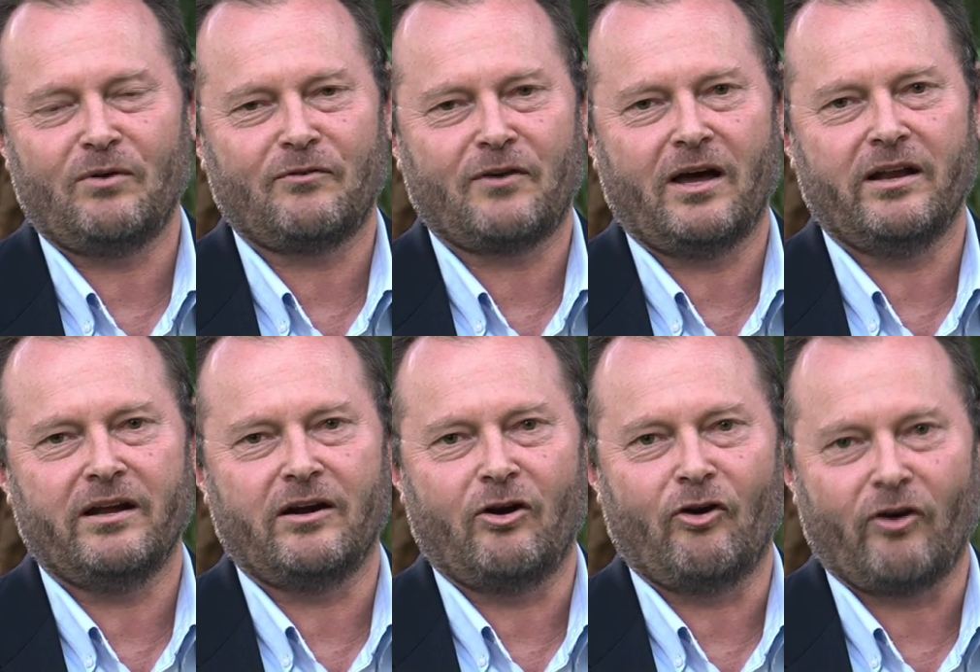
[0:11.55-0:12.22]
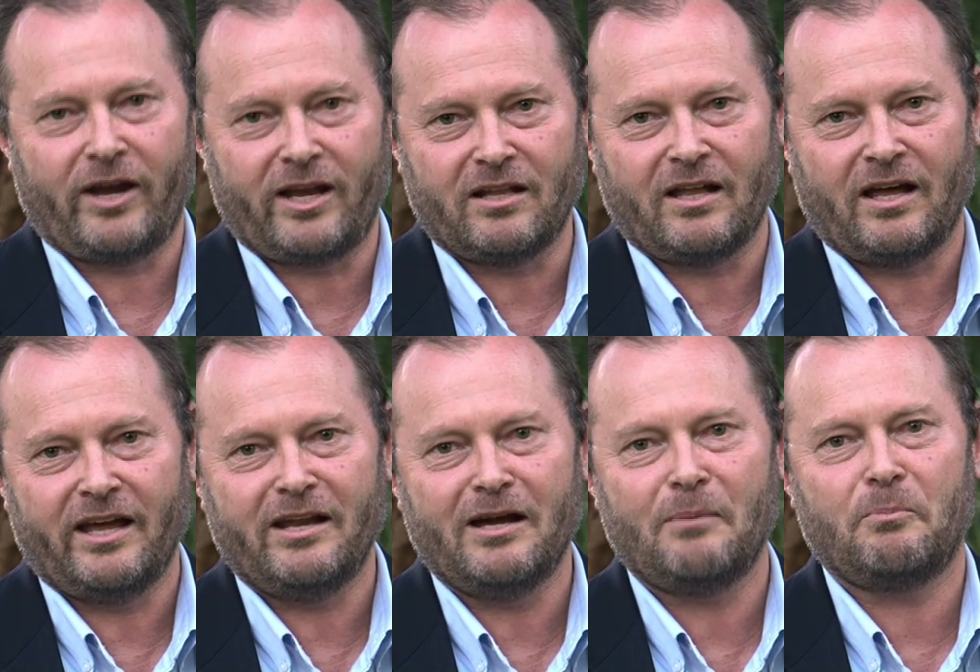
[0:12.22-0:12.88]
We've got a great
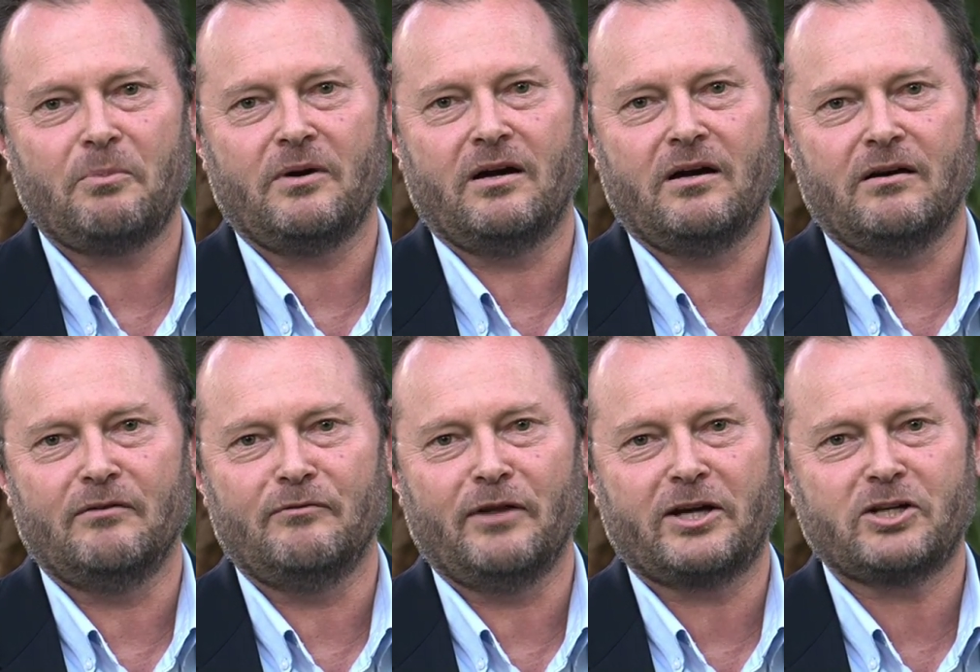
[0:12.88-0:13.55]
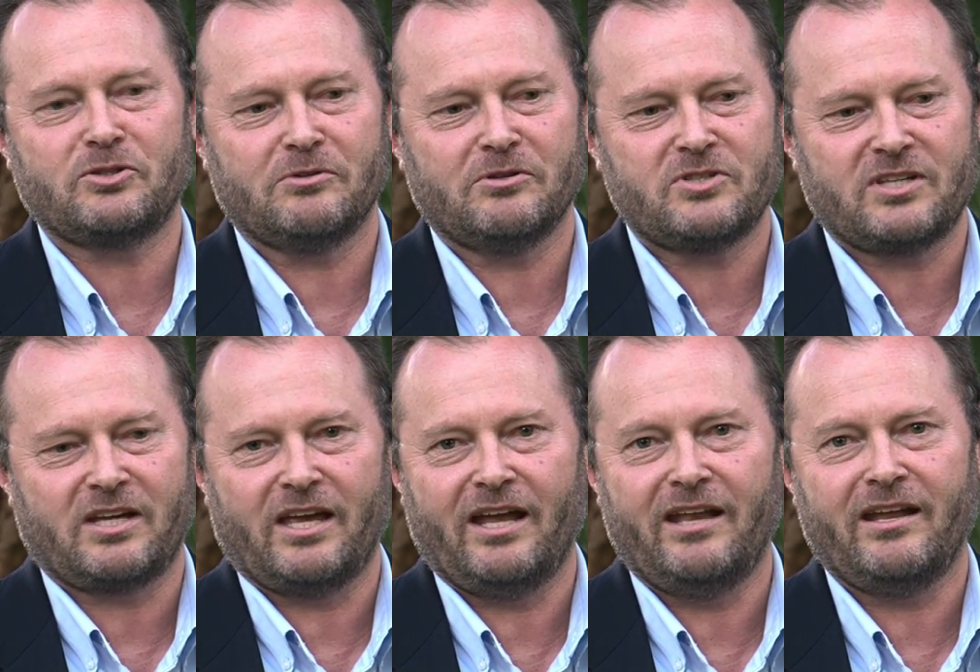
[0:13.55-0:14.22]
lineup of
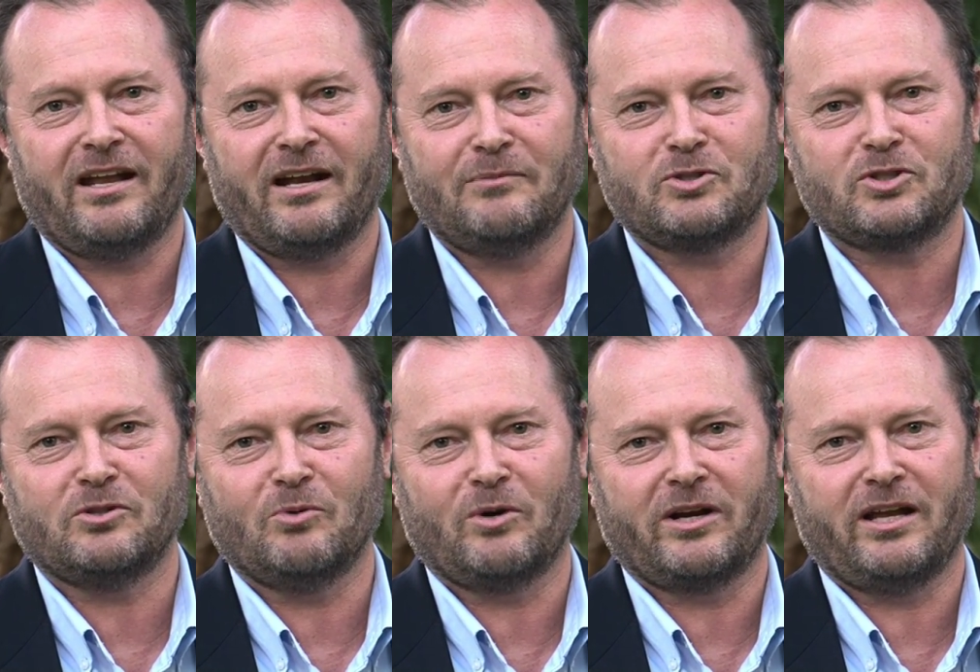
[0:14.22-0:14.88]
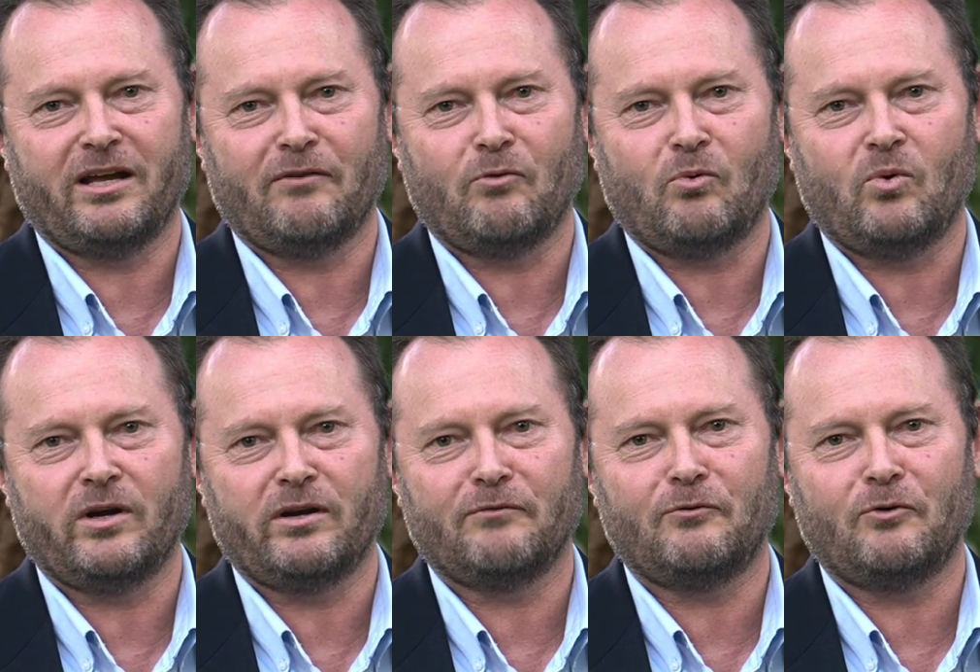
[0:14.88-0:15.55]
lecturers again, and I'm sure we're going to have a
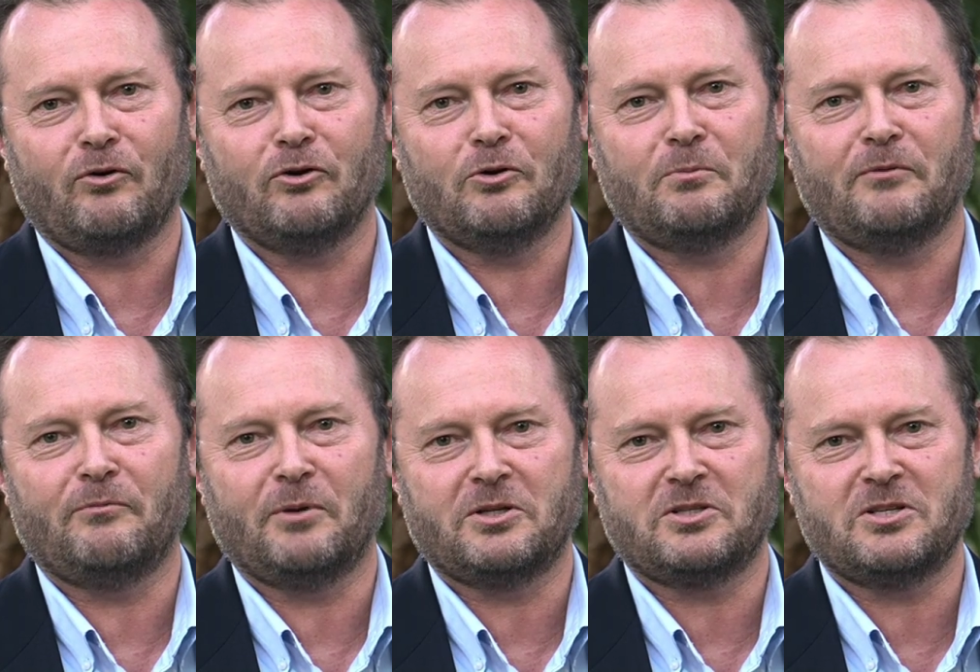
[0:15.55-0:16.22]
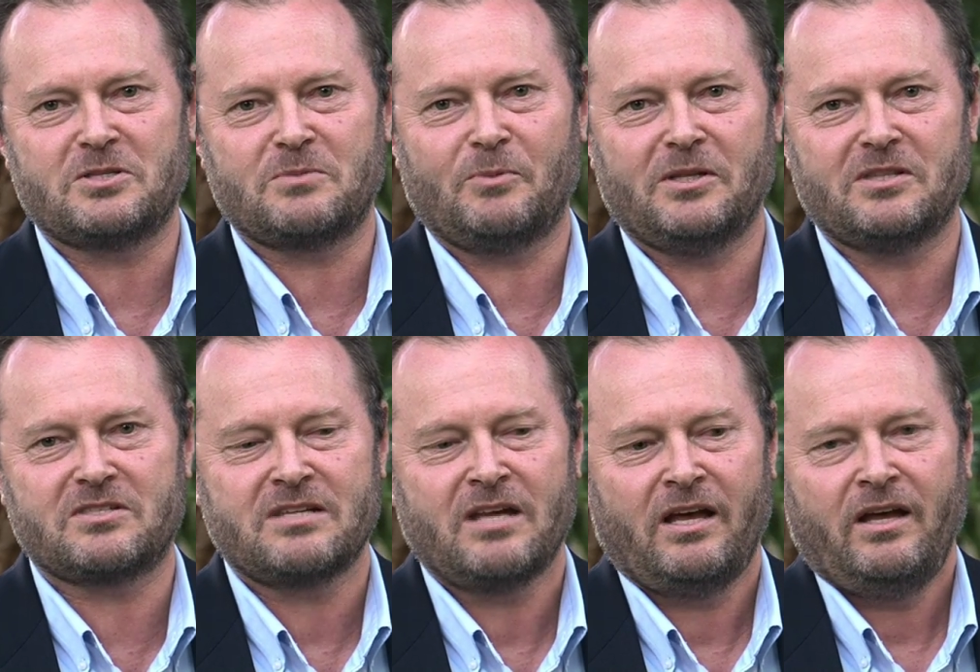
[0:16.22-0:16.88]
wonderful group of
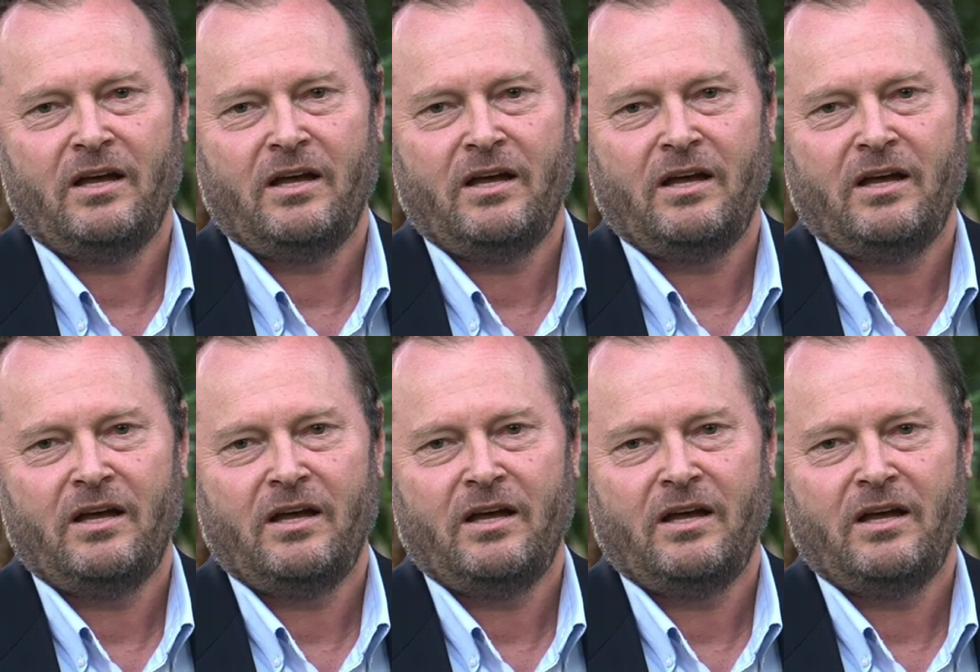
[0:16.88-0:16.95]
participants.